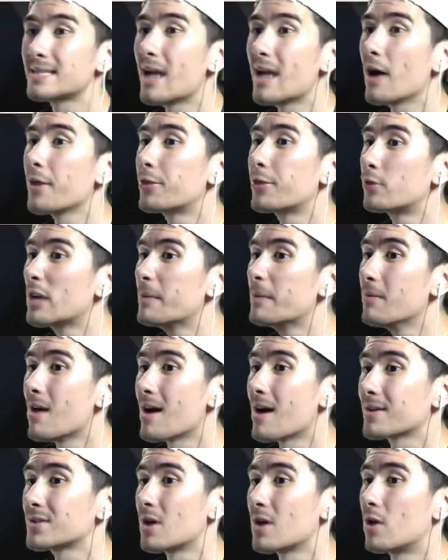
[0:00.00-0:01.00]
now 3
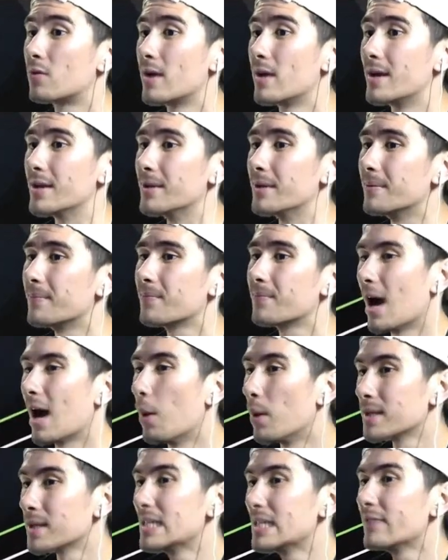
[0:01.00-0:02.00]
blocks already. I
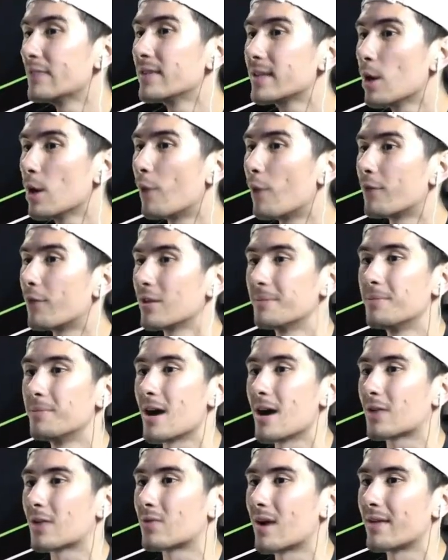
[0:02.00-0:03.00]
wasn't even going for the
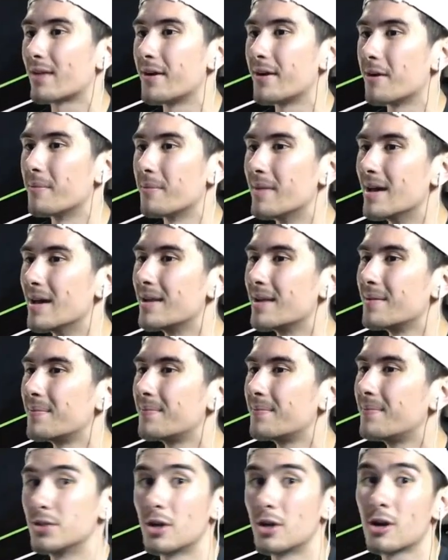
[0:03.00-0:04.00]
block right there, man.
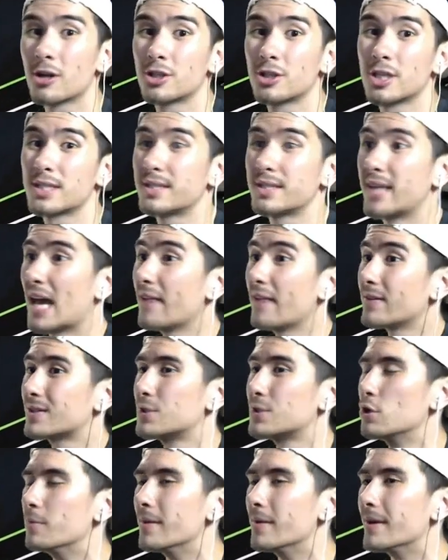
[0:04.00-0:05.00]
Dirk just gave it
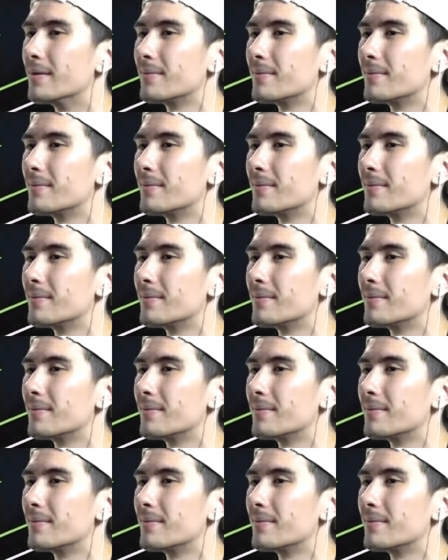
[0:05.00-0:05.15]
to me.